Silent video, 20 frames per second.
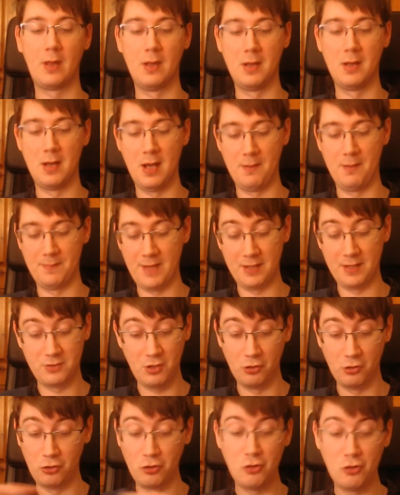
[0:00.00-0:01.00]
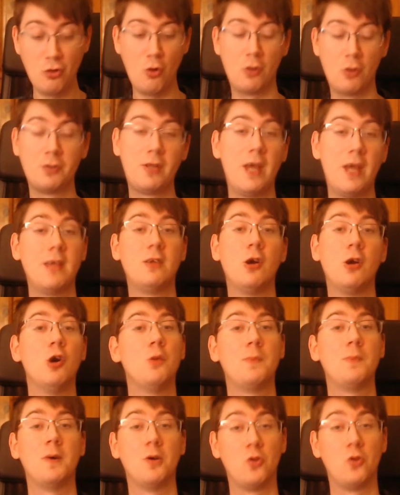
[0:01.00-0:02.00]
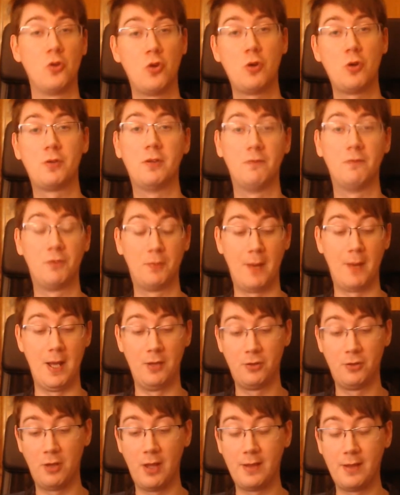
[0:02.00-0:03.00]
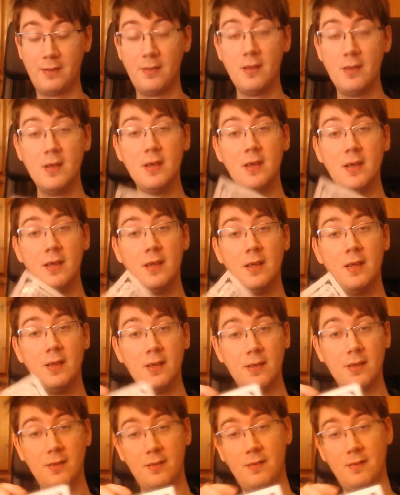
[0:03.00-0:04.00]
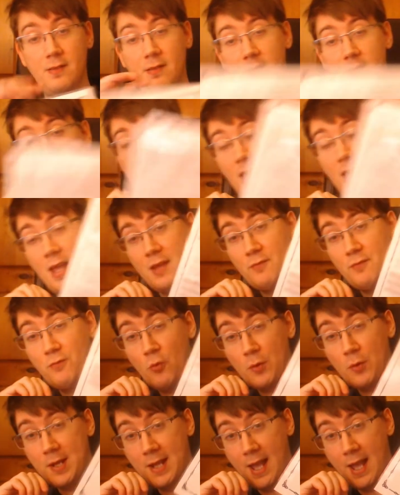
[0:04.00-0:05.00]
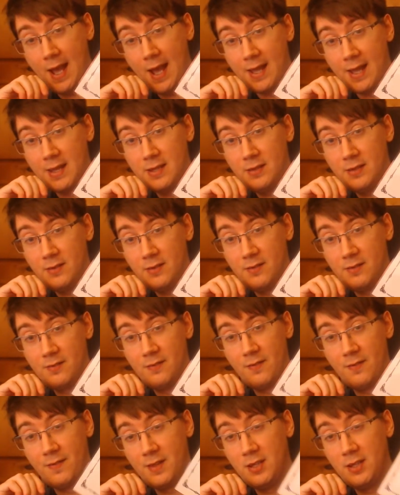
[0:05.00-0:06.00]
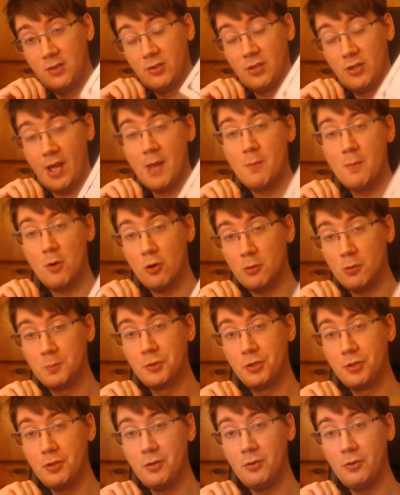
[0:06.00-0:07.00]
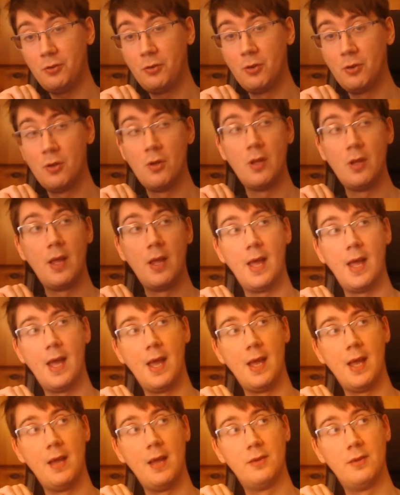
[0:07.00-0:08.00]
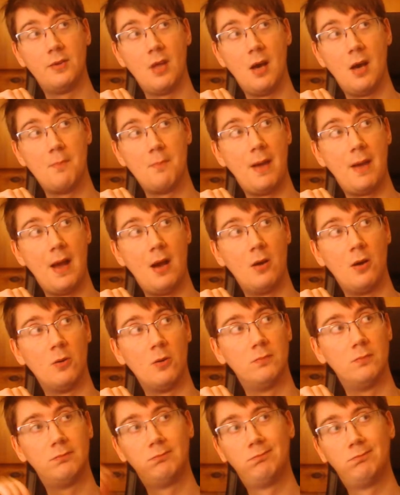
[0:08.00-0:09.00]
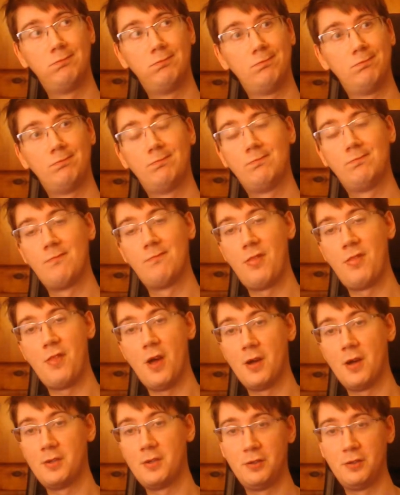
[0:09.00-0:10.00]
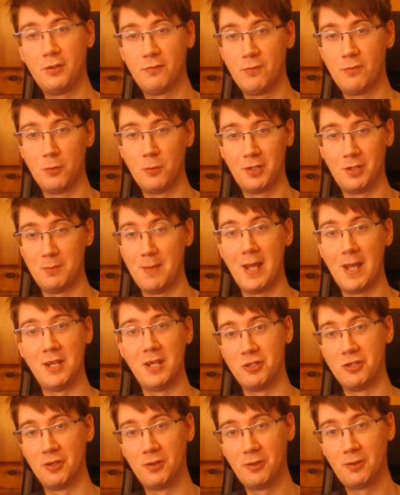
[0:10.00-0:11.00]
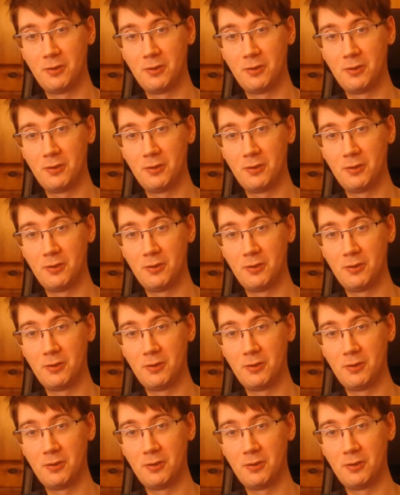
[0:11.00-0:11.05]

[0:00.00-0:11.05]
that does not take up a lot of space. Like in 40k, these same options is about 30 to 40 pages,